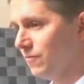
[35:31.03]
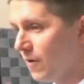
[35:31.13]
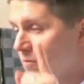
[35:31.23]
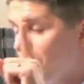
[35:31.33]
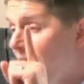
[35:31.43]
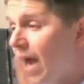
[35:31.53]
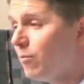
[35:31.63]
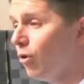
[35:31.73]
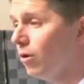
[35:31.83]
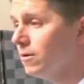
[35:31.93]
from the
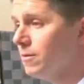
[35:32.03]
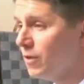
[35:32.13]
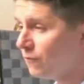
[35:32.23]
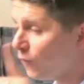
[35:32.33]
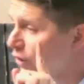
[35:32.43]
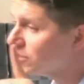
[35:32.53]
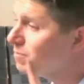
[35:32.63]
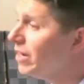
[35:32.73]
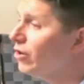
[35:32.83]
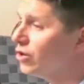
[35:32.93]
Bible, the first
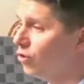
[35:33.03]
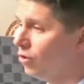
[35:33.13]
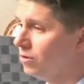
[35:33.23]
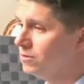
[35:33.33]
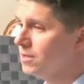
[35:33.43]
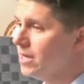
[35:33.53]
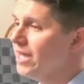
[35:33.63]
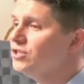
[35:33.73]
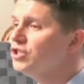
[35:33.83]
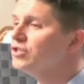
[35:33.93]
miracle.
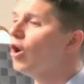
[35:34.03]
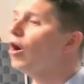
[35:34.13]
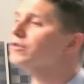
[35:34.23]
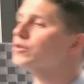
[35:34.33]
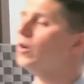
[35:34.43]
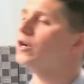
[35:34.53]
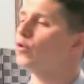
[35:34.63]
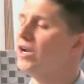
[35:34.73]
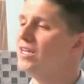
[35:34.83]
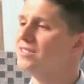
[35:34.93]
And she's also a
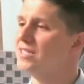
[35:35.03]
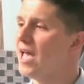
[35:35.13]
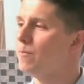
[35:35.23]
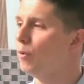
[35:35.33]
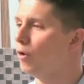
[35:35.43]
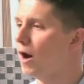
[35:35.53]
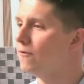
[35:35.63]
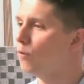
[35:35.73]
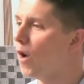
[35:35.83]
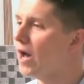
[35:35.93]
great example
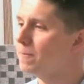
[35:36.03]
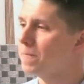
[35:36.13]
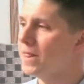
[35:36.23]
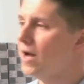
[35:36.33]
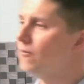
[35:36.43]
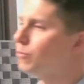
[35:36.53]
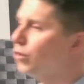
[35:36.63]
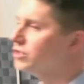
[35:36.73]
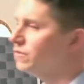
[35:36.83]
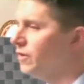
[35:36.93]
of what? Of
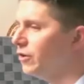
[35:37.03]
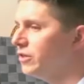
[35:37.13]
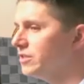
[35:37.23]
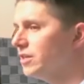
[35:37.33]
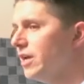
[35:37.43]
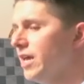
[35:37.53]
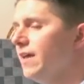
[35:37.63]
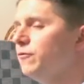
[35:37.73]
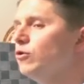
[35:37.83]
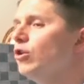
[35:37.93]
perseverance.
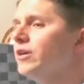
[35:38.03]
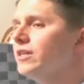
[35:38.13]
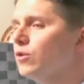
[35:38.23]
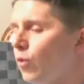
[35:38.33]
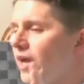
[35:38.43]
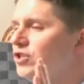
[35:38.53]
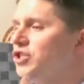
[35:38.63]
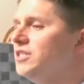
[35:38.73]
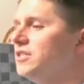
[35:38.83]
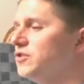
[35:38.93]
If you look at the way
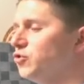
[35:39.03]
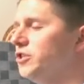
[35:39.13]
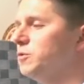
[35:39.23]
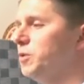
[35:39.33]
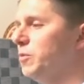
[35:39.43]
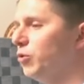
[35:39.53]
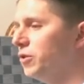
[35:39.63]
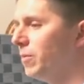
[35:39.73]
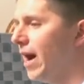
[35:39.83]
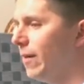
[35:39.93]
Jesus treats people
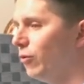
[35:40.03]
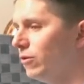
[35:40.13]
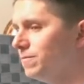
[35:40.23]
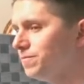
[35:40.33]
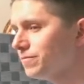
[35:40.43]
in the Bible,